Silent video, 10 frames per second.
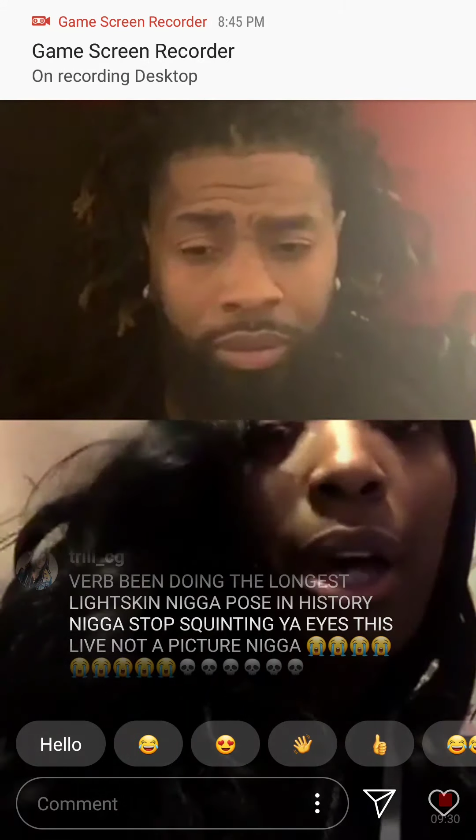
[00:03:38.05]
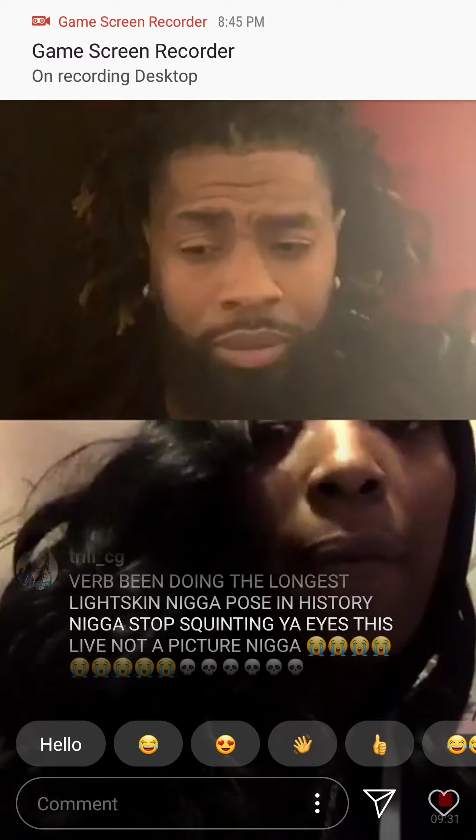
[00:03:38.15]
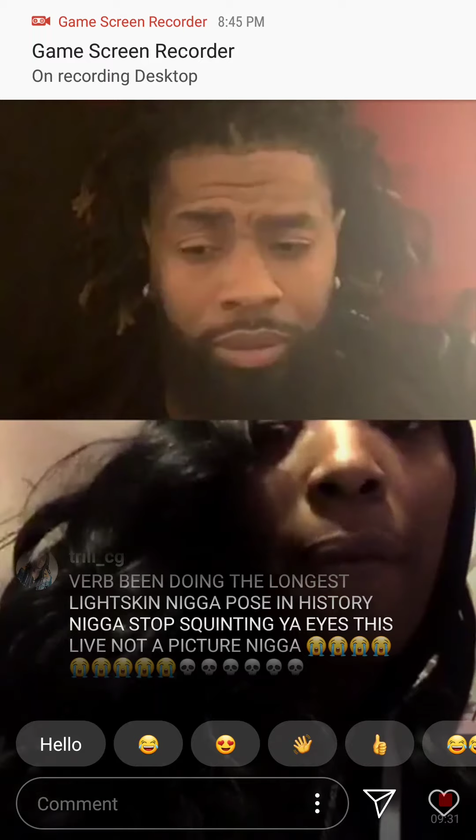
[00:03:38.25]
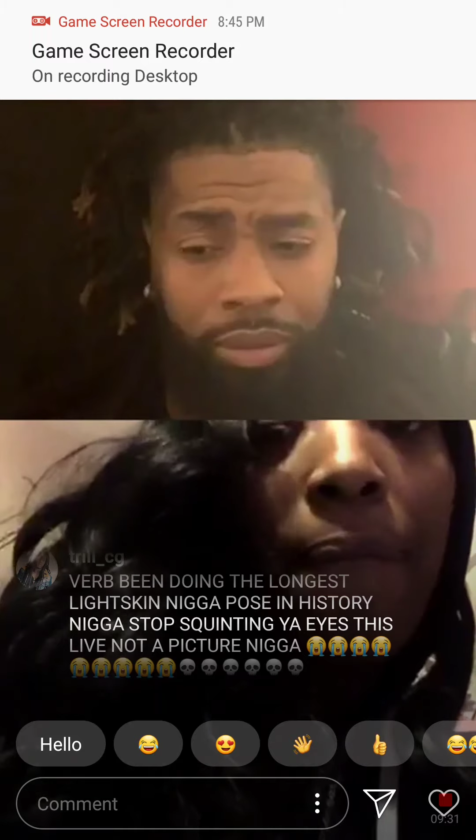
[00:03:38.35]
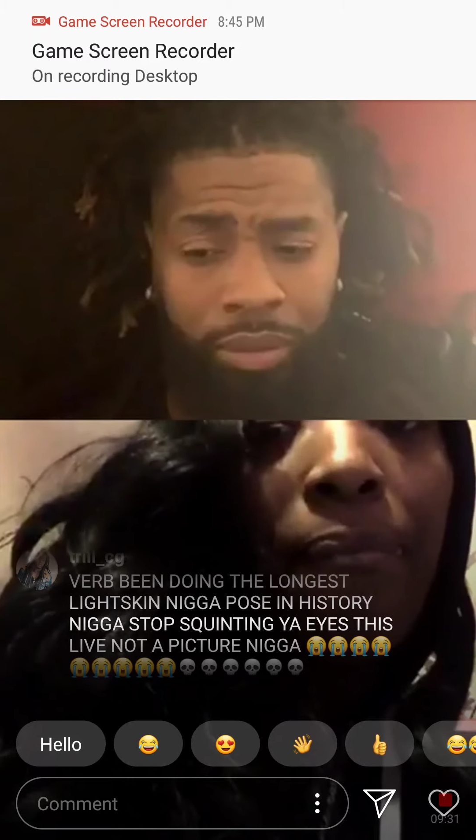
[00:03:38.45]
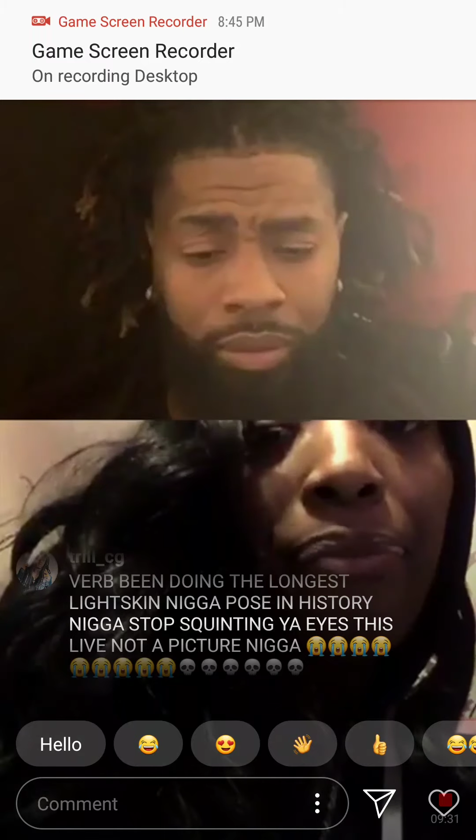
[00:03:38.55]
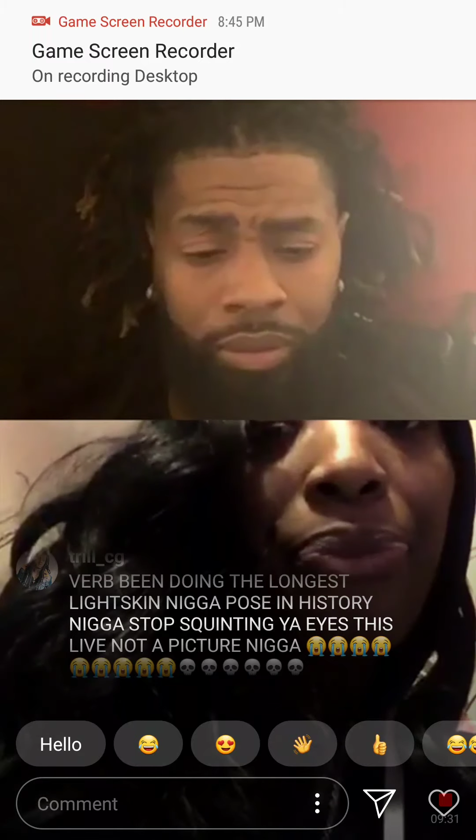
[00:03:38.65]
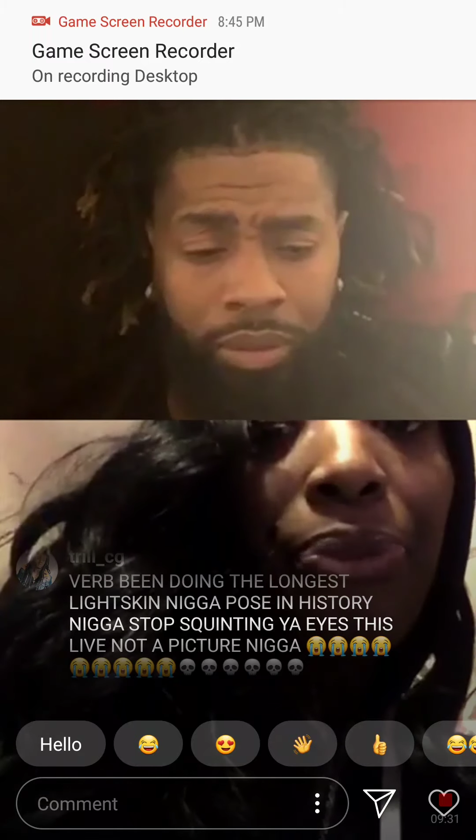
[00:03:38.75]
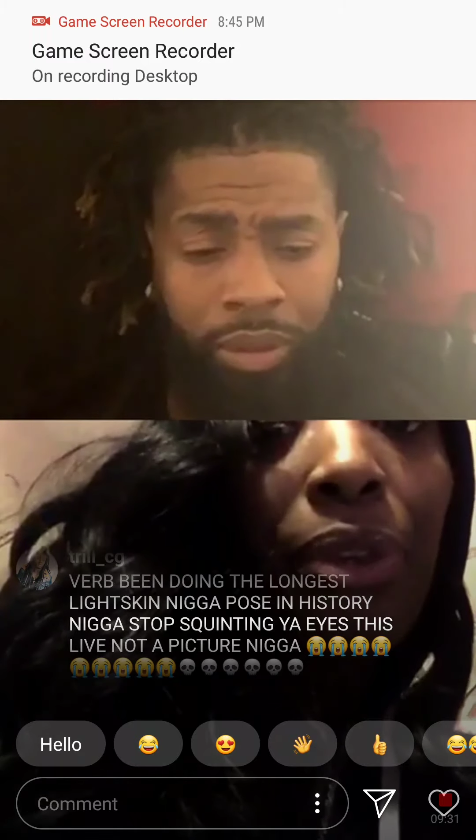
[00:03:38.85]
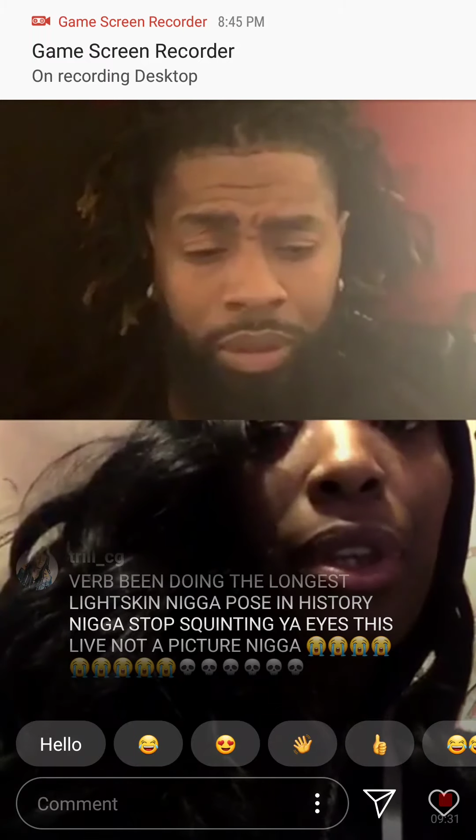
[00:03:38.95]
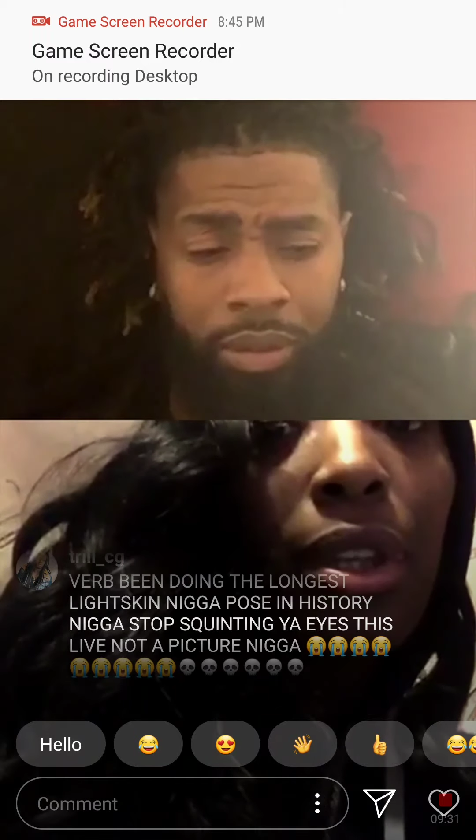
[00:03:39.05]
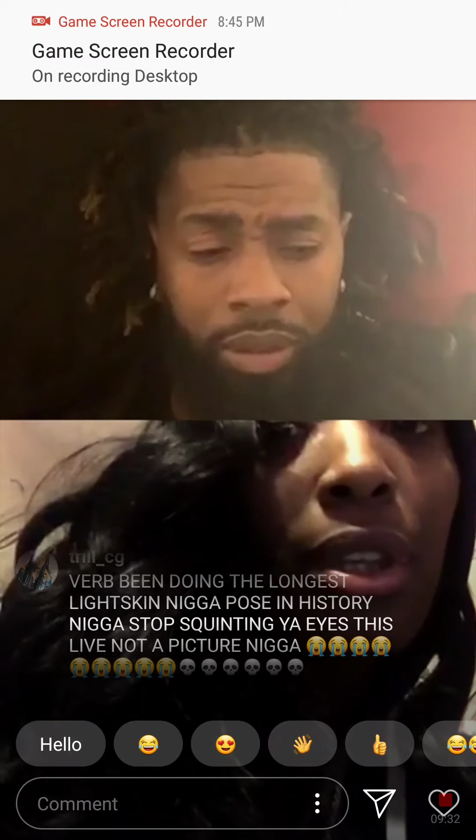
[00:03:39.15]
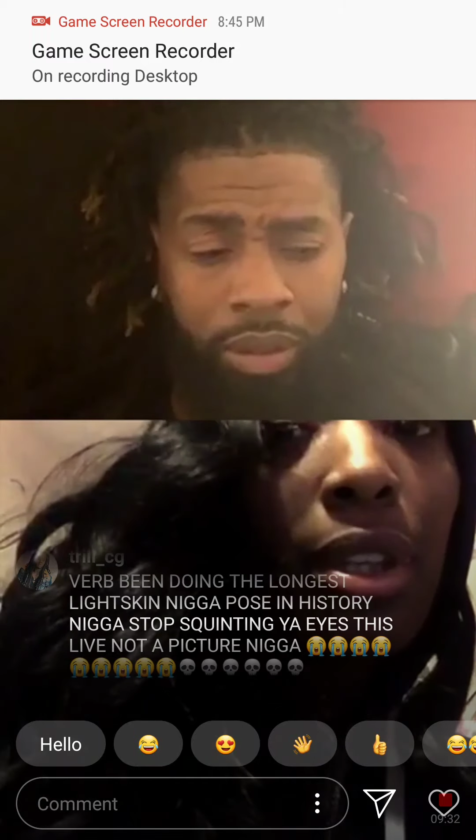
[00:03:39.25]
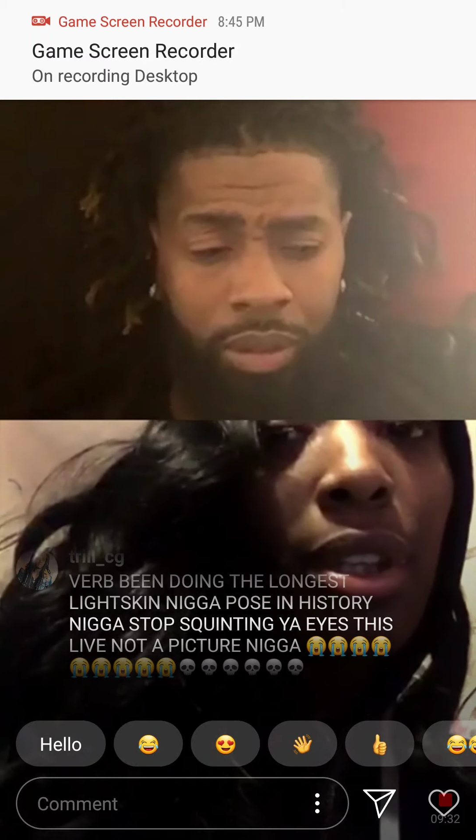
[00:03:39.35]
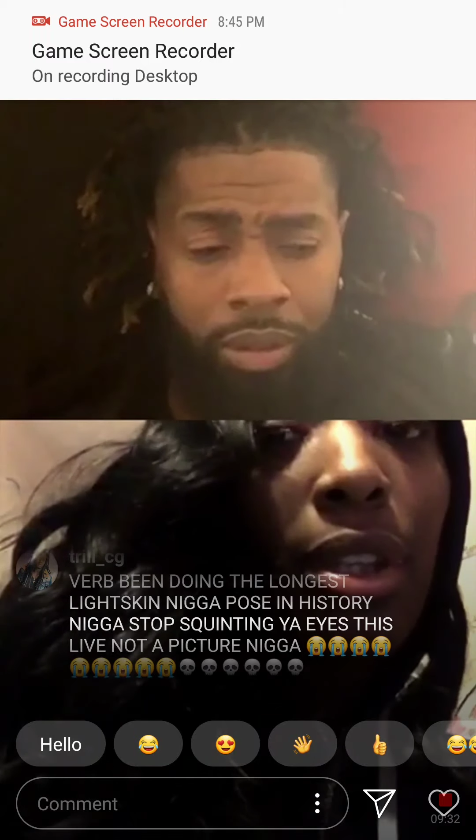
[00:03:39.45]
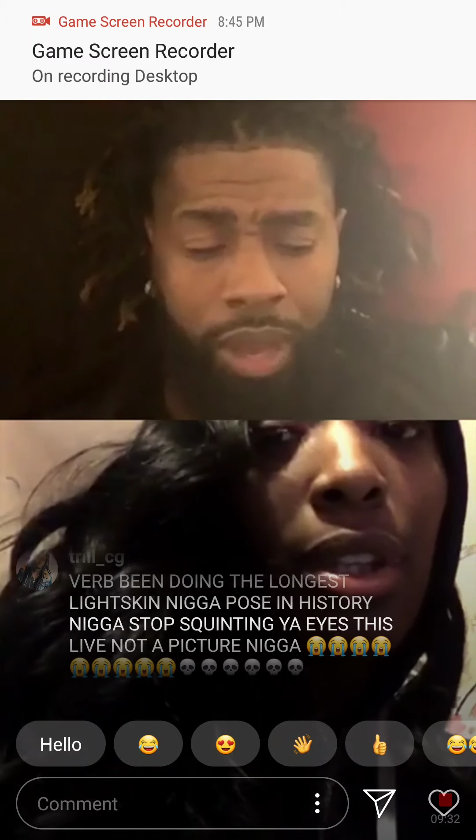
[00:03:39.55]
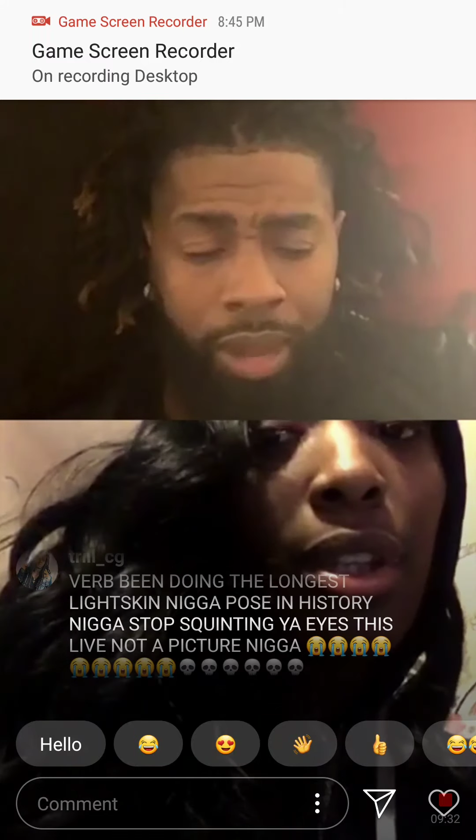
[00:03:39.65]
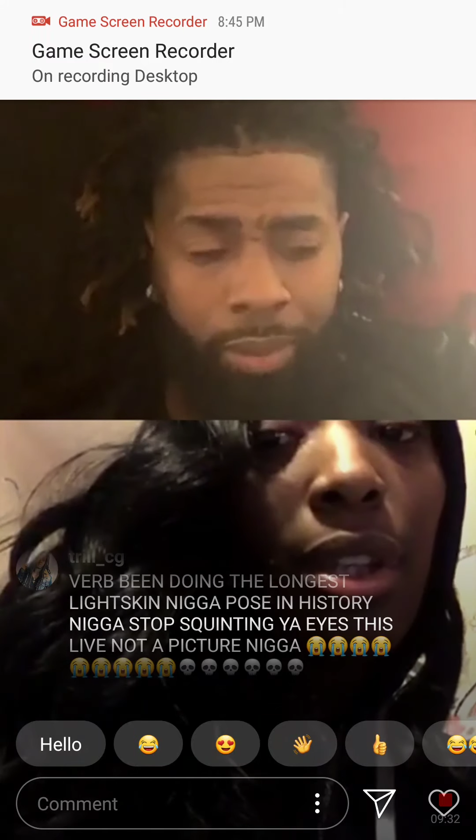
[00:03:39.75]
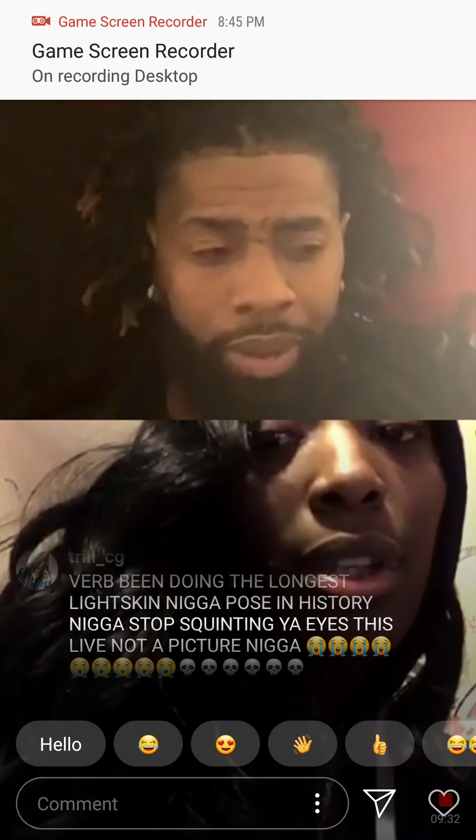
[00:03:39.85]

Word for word: What? Like,